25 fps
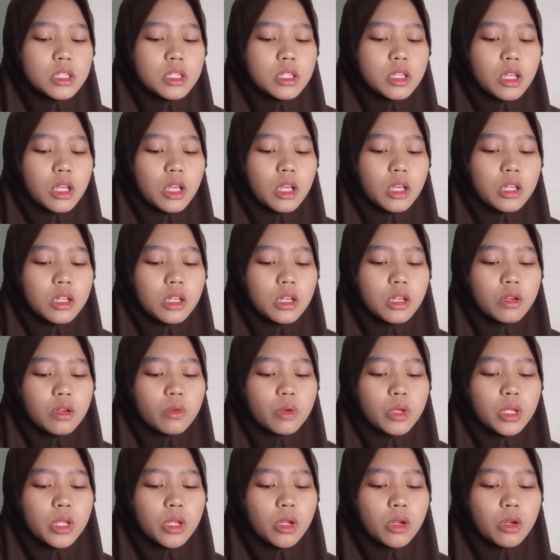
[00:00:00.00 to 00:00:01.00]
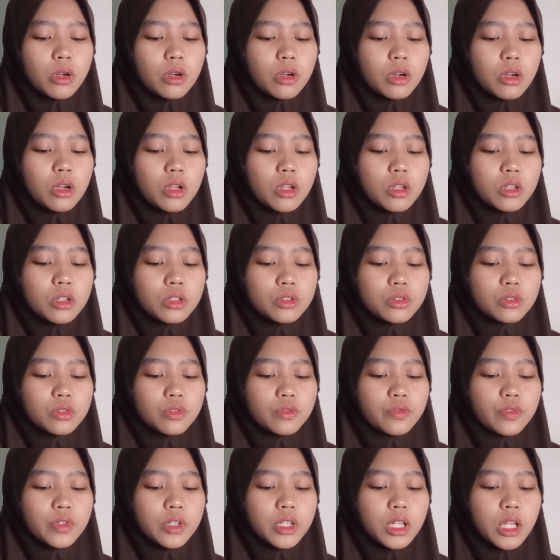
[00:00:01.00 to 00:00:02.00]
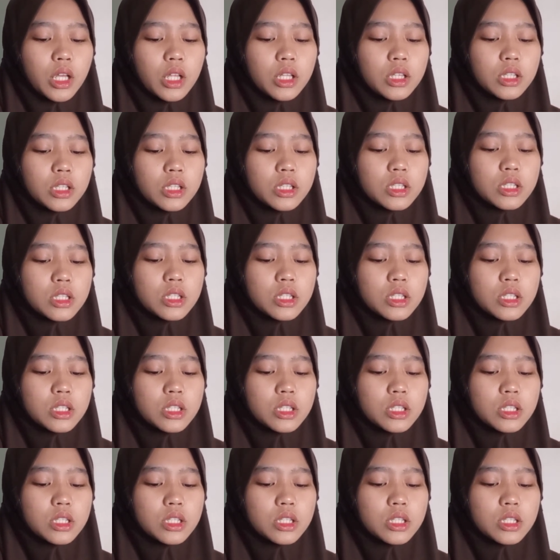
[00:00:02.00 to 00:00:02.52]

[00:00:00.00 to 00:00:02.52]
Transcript: and Equinor to finalize an